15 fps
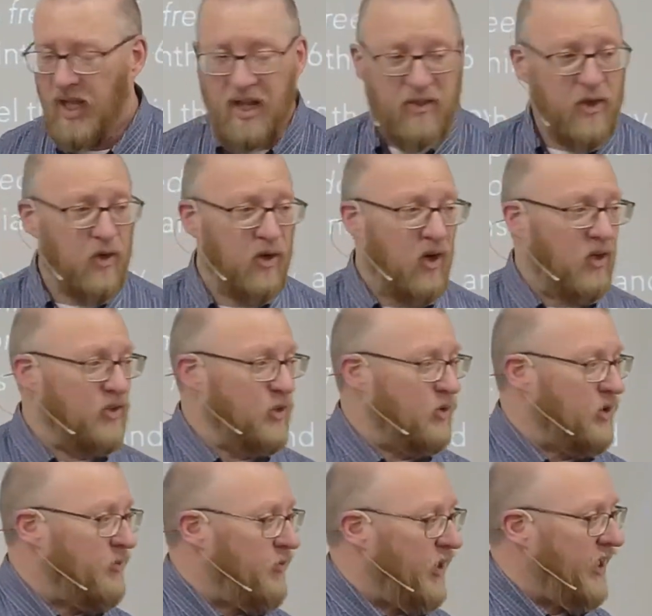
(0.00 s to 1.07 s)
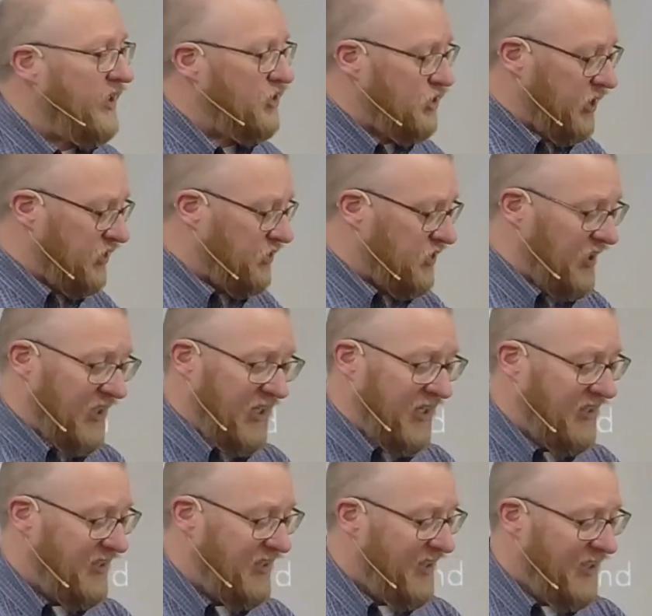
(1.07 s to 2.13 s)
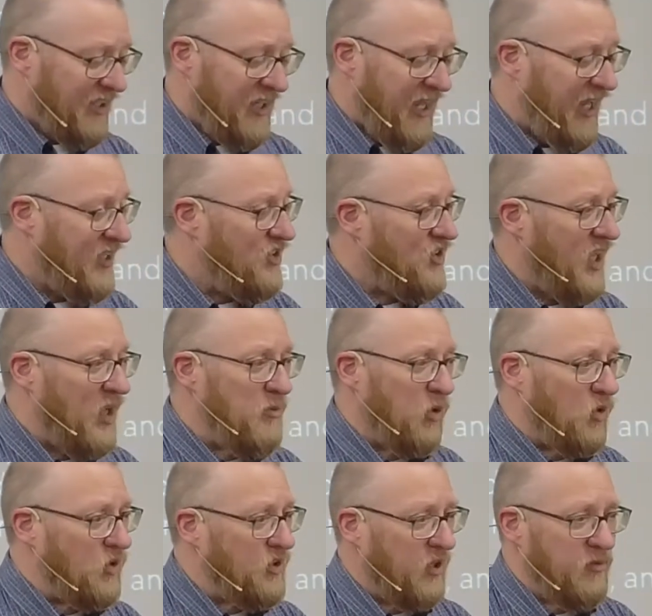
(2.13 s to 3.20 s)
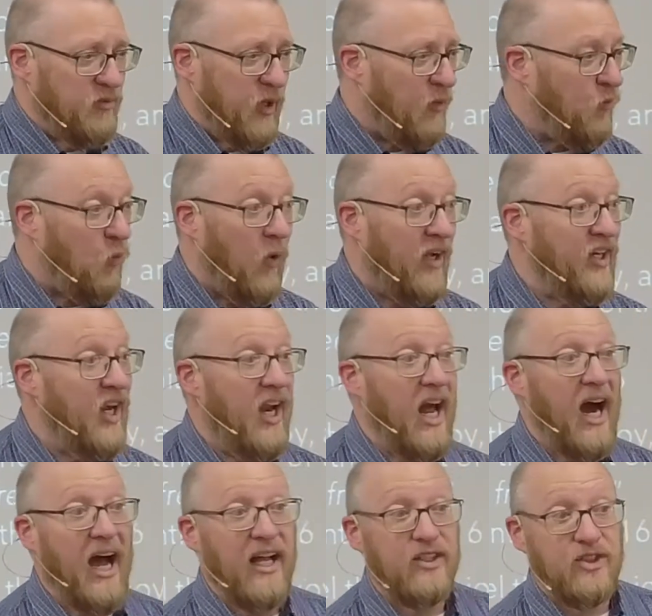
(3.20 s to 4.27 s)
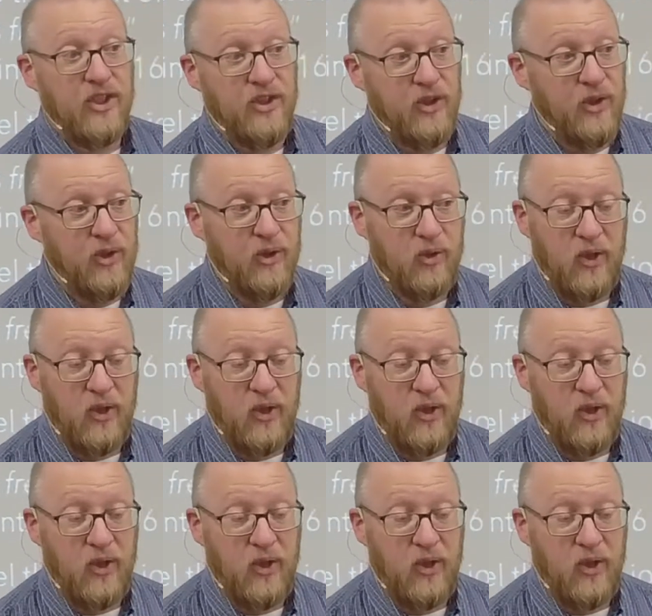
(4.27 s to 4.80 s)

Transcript: There are also some things just. Uh, examples of, of what not to do.